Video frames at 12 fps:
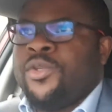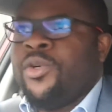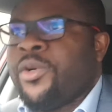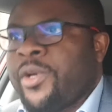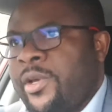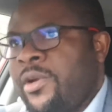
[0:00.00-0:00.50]

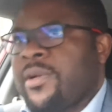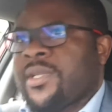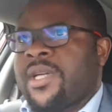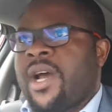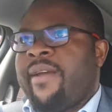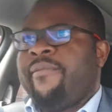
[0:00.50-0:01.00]
took your
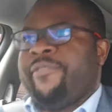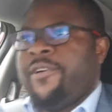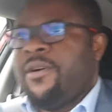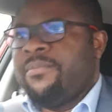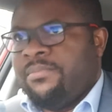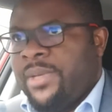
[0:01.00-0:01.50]
time
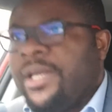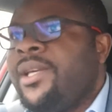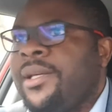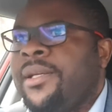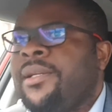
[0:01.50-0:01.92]
from me.